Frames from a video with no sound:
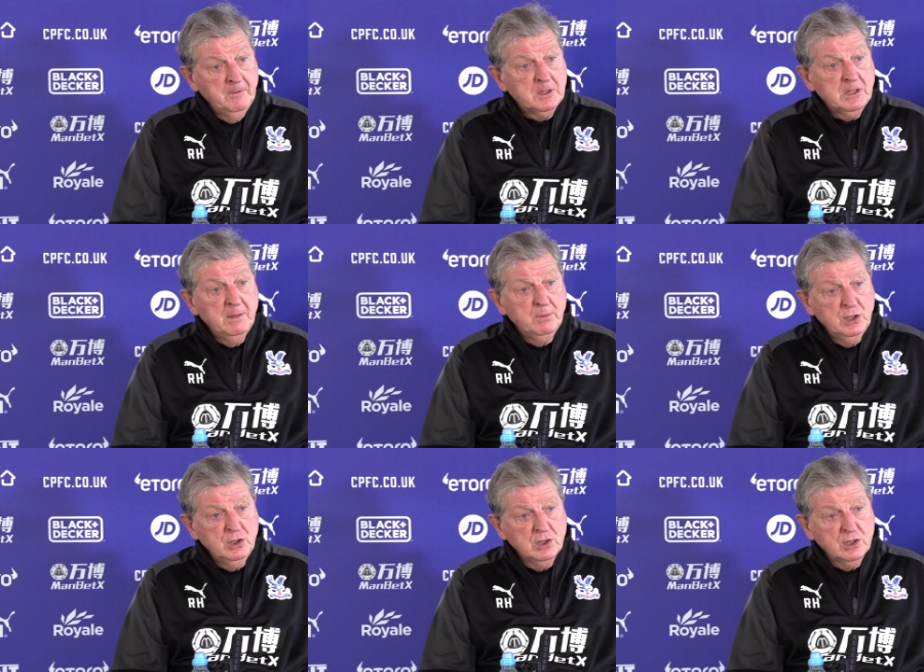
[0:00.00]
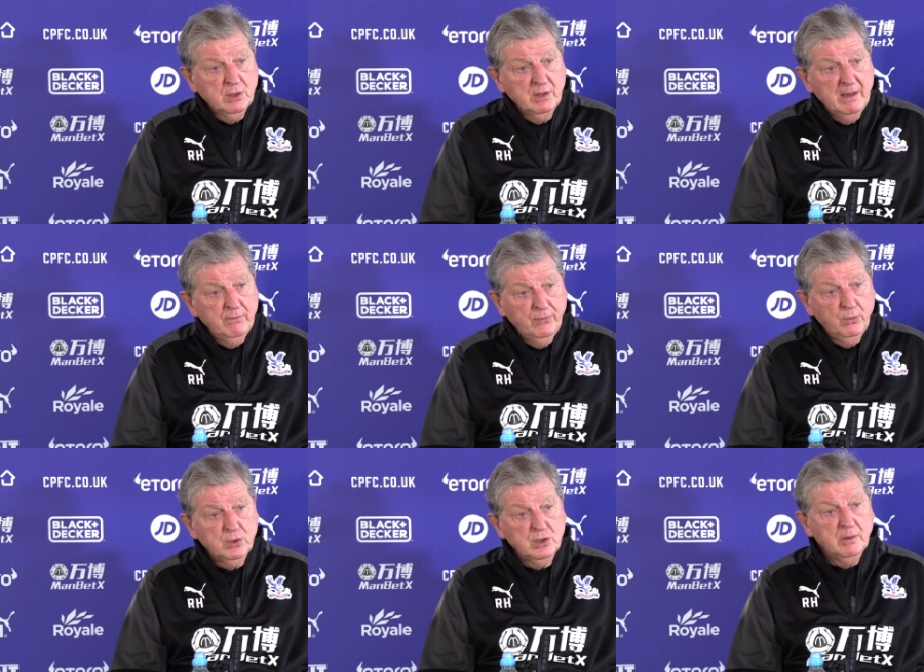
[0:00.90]
the same position. So the
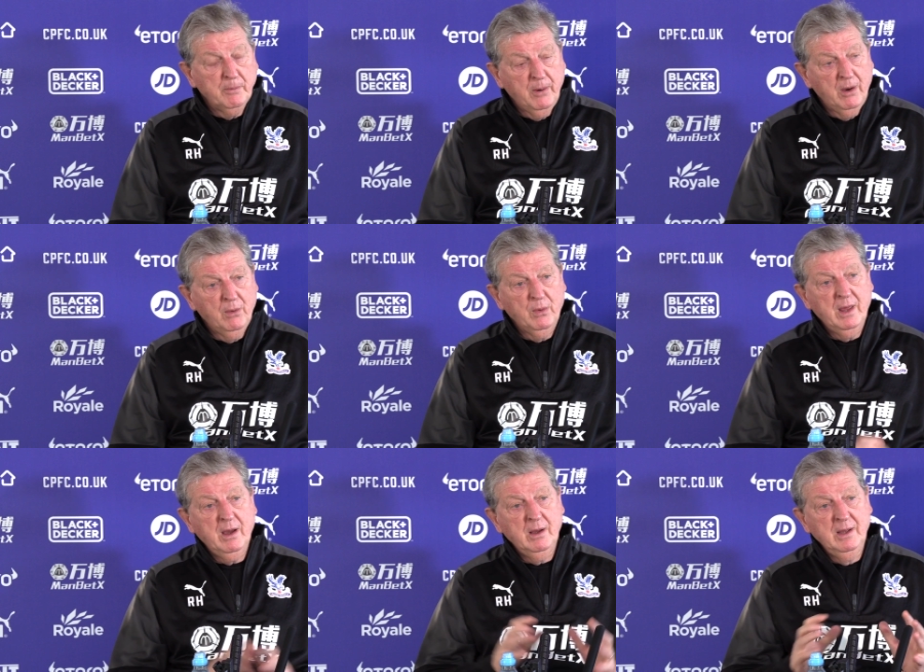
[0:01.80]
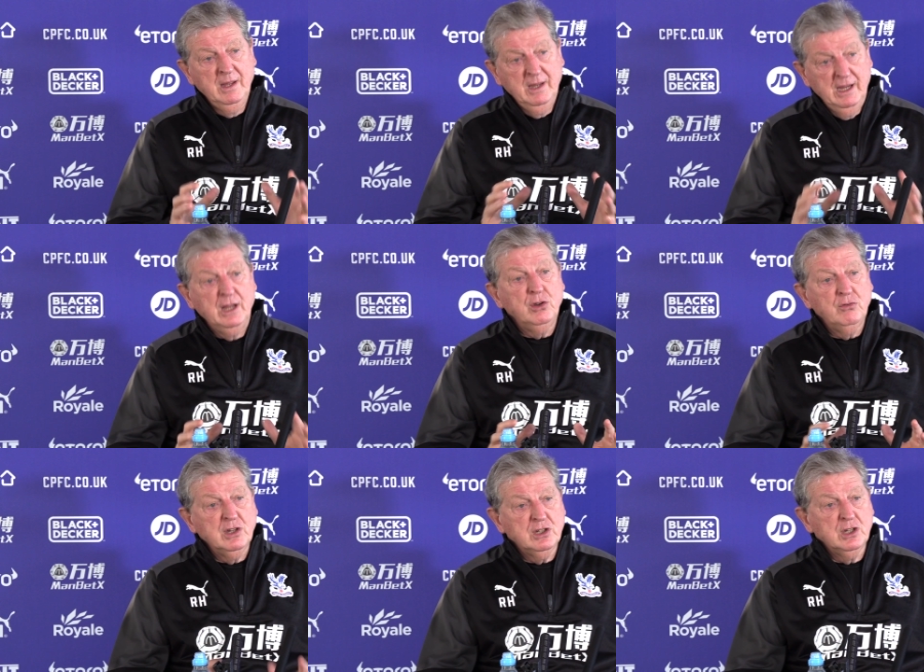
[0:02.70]
unfortunate part with our
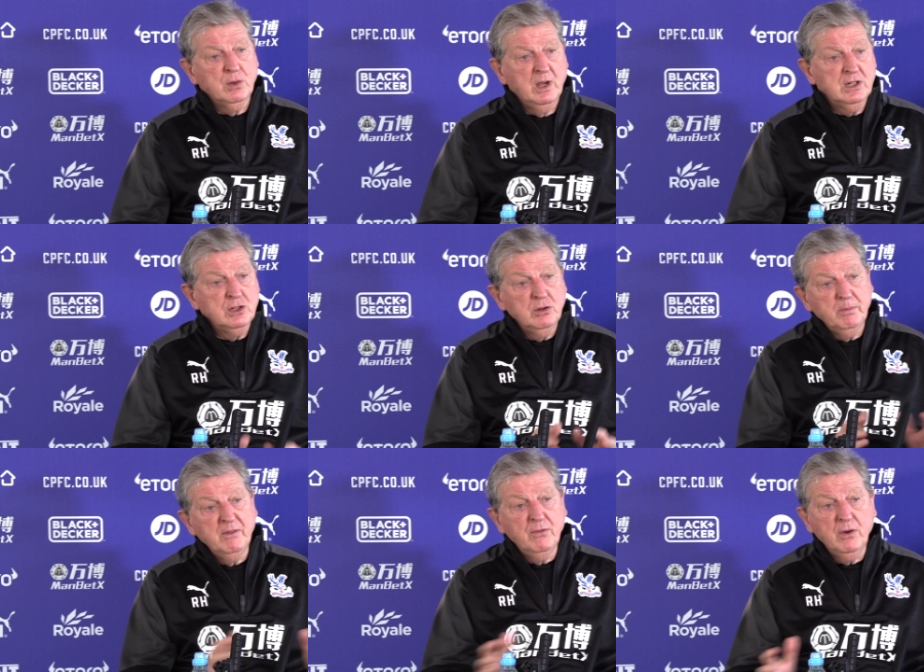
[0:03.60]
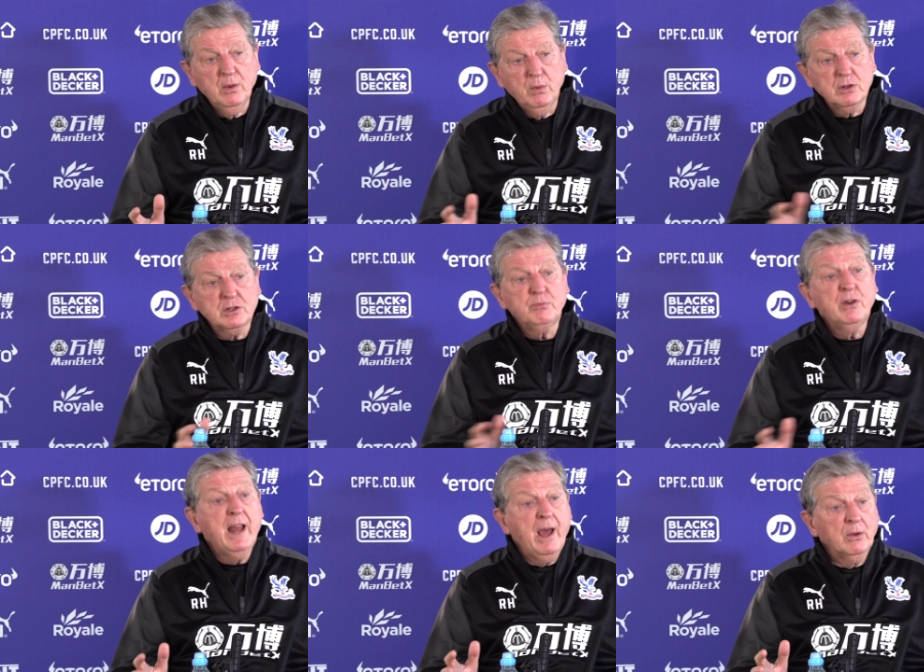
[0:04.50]
injury situation has not been very well
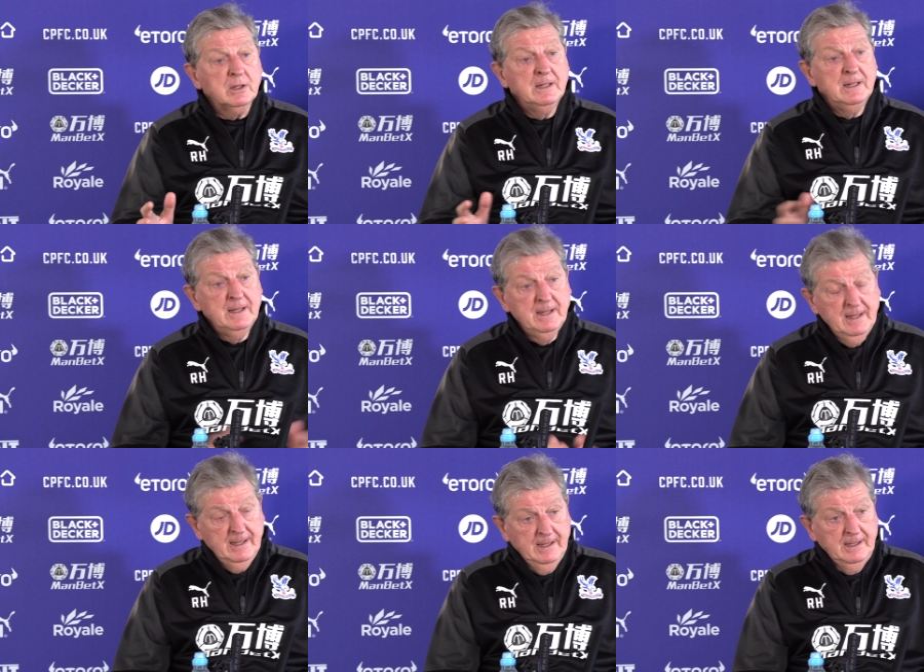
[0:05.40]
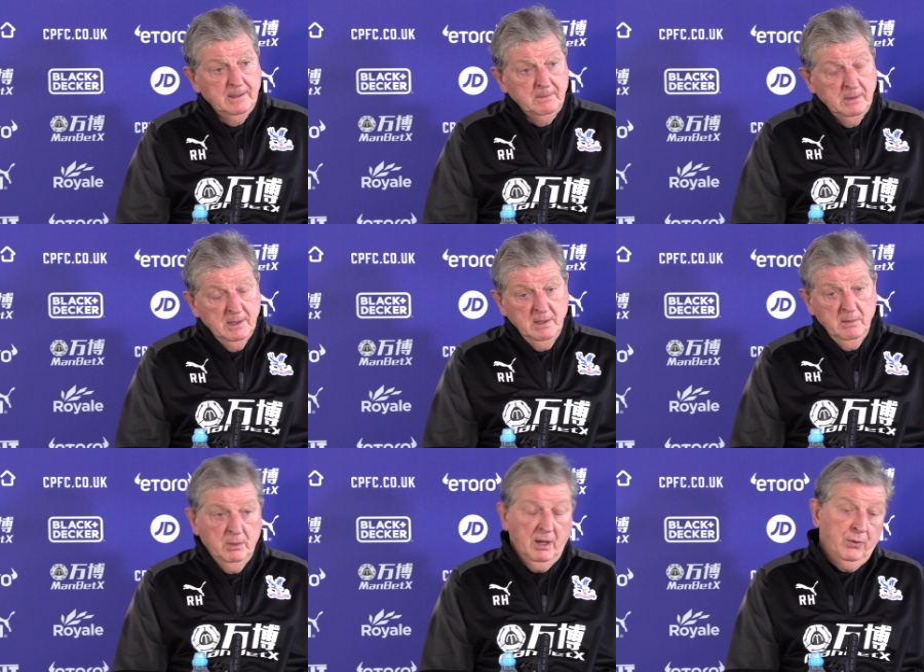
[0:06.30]
spread out. Yes. Um,
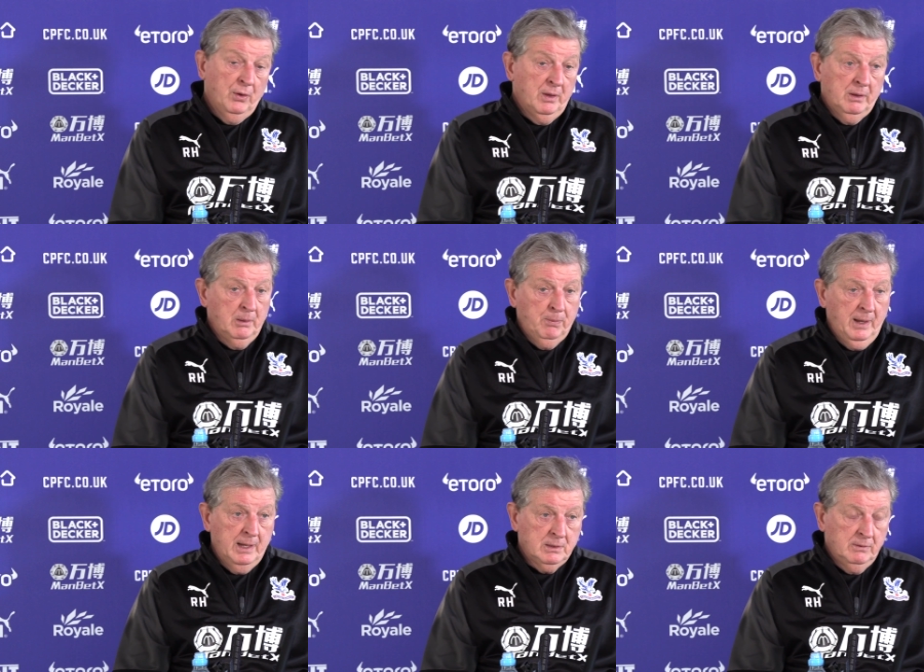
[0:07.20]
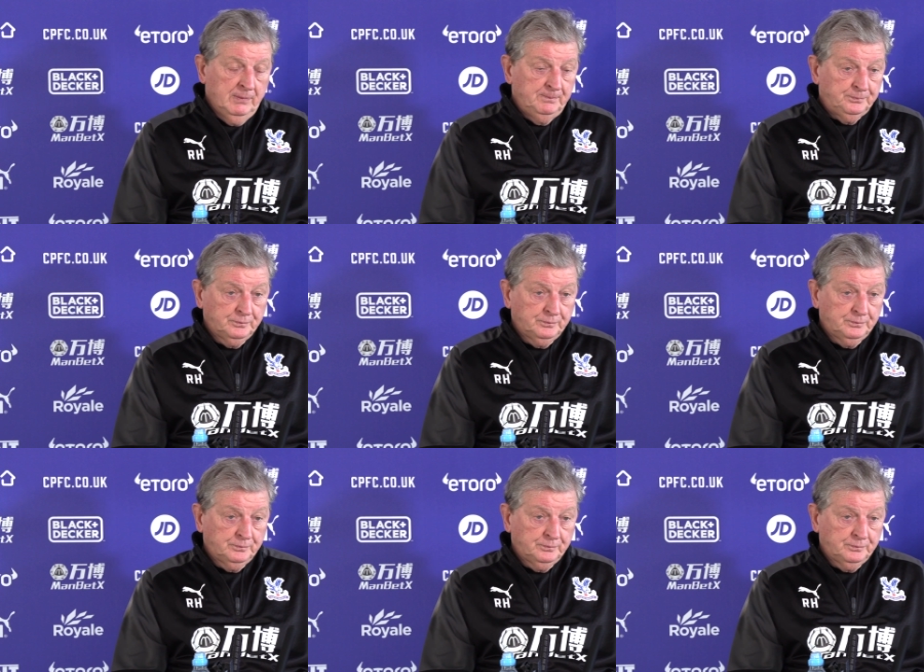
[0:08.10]
but I thought the, the players have